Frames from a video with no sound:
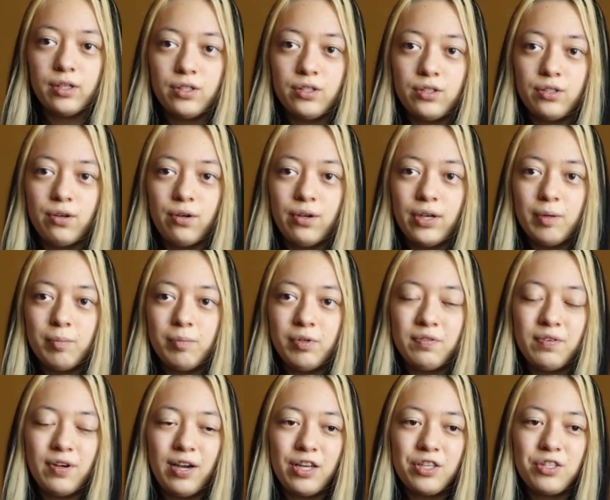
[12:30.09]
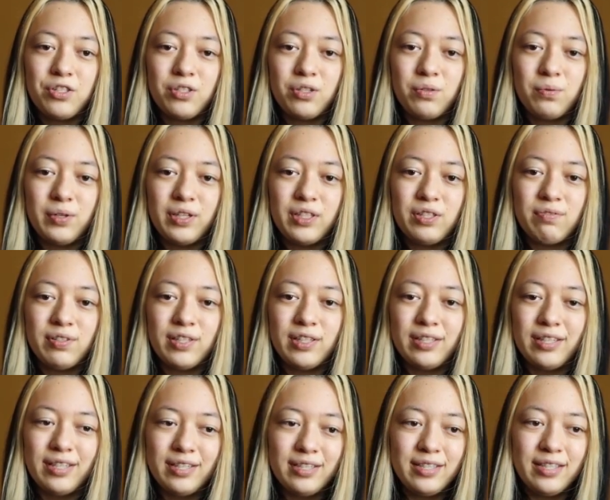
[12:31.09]
So it provides you with
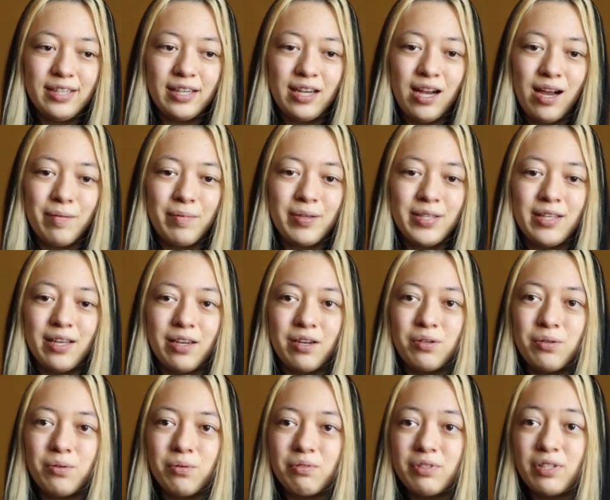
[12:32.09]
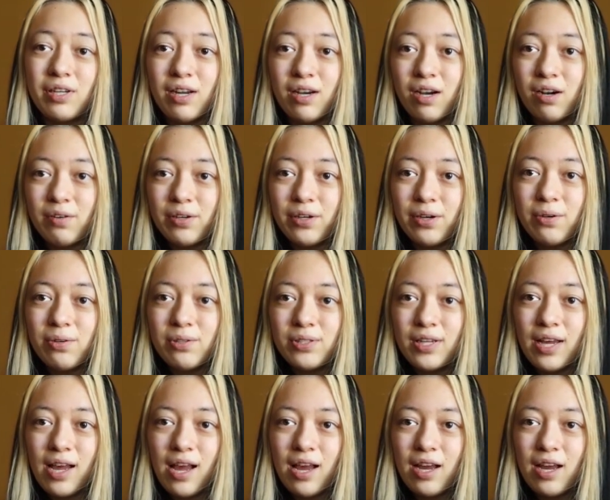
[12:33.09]
realistic hypothetical scenarios,